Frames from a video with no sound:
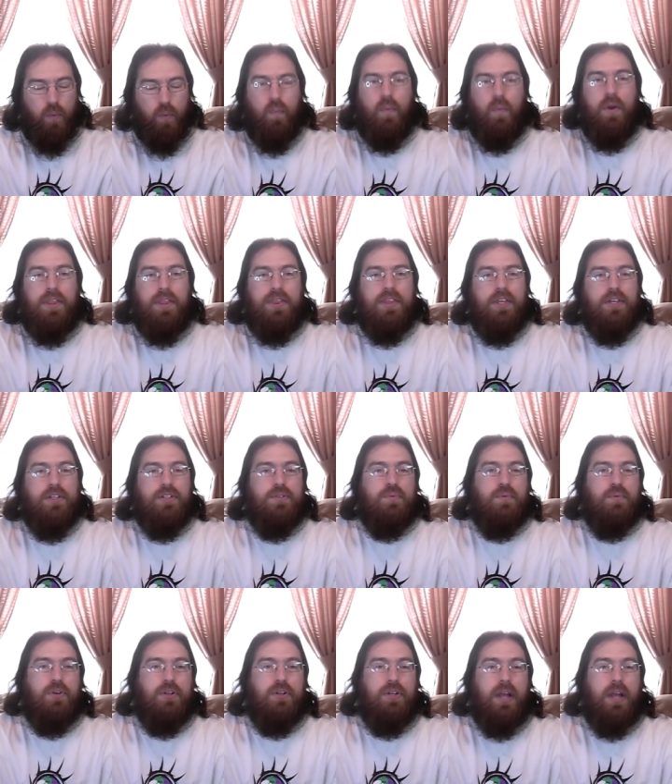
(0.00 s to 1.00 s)
with this
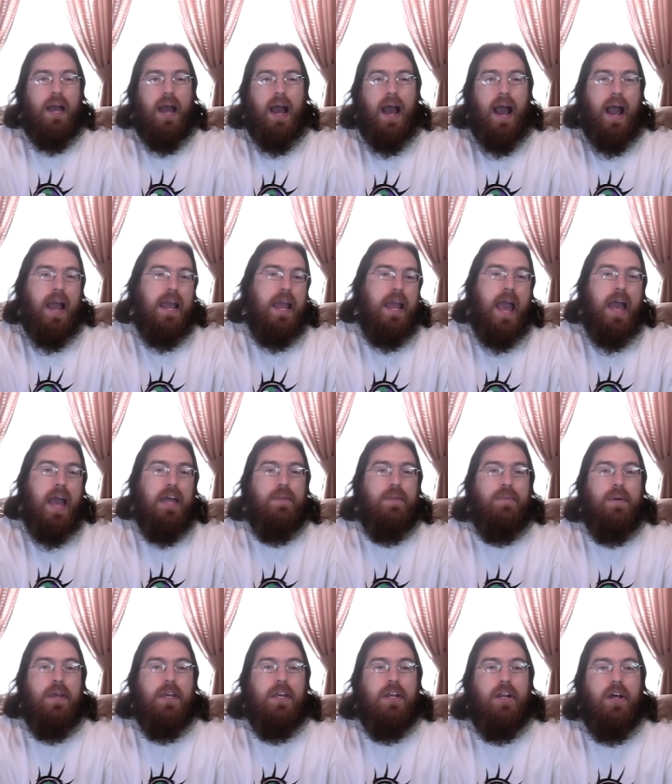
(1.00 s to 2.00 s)
one, I had to
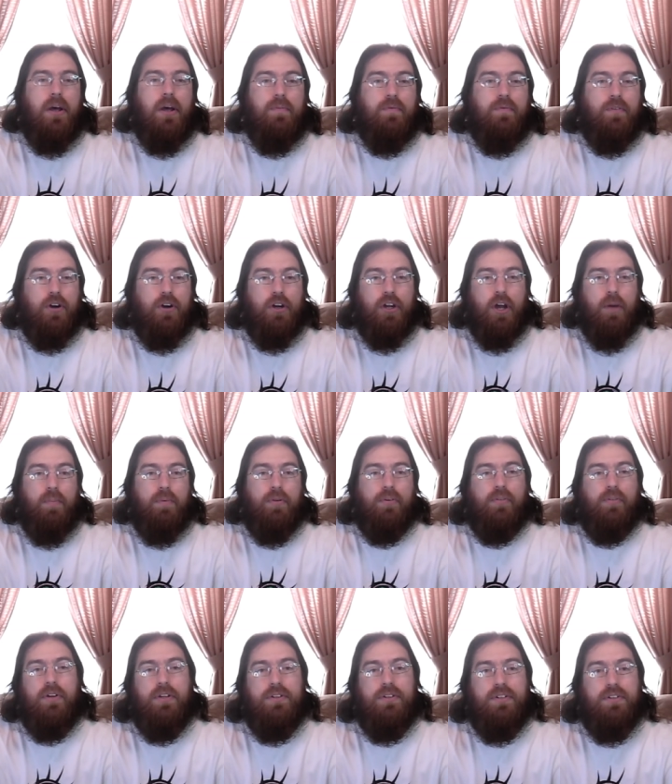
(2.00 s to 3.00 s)
pick it up for a couple
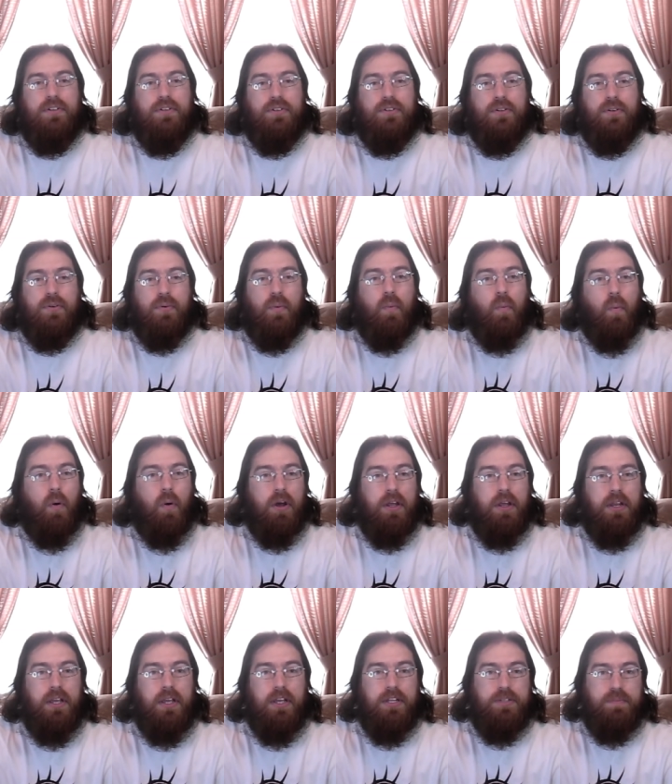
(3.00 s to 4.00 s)
of reasons.
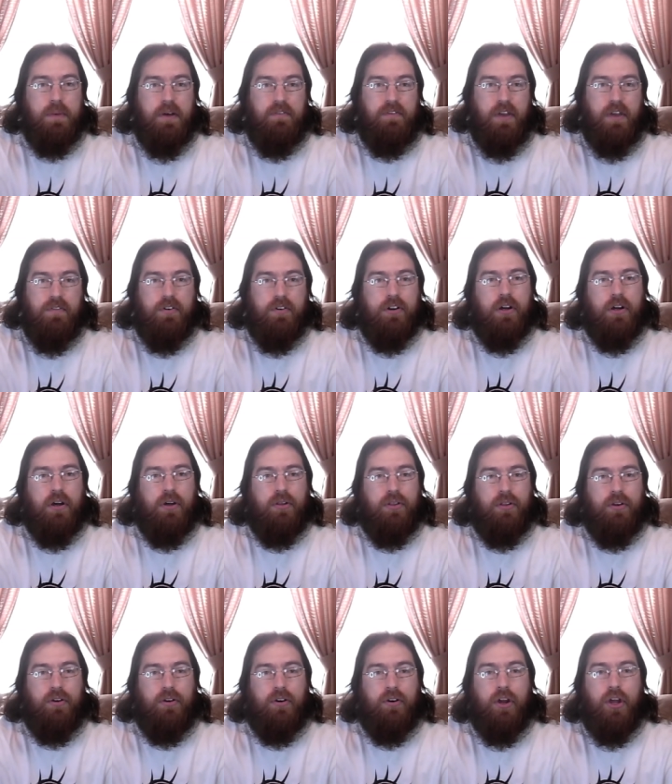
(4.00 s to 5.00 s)
One, it's my favorite
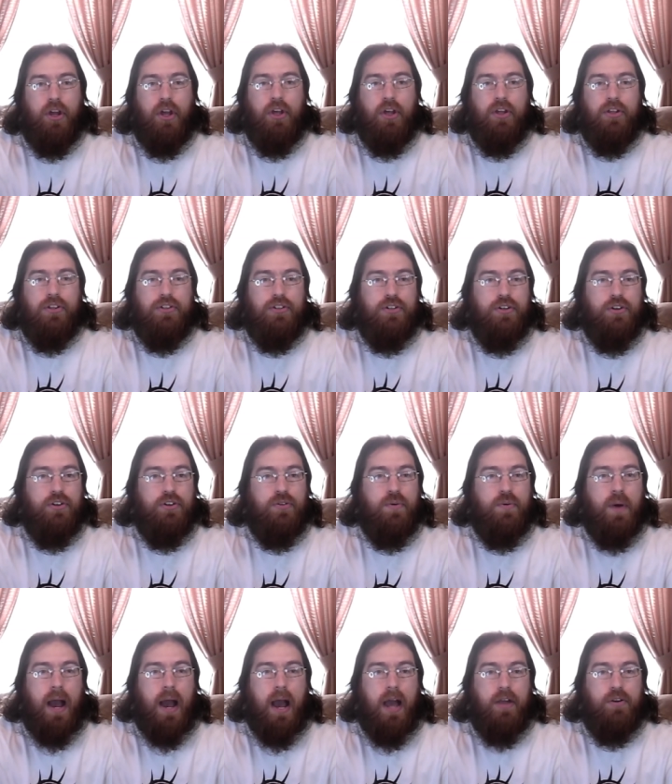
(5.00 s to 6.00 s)
author.
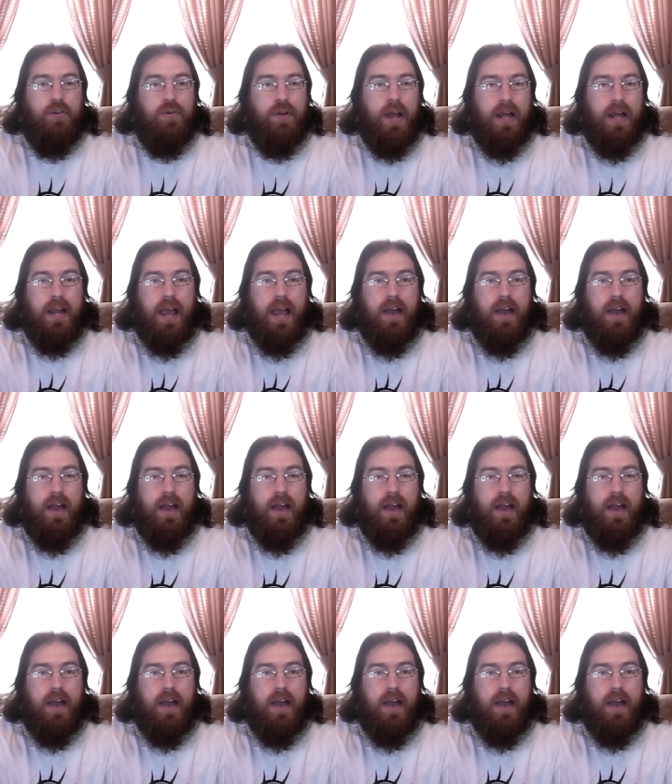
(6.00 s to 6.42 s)
Two, I do not